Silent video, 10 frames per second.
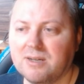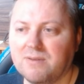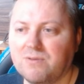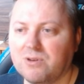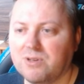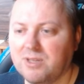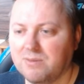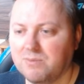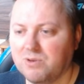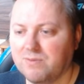
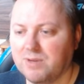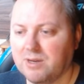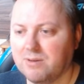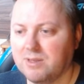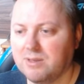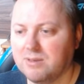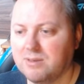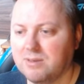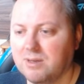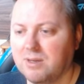14 move, here it is.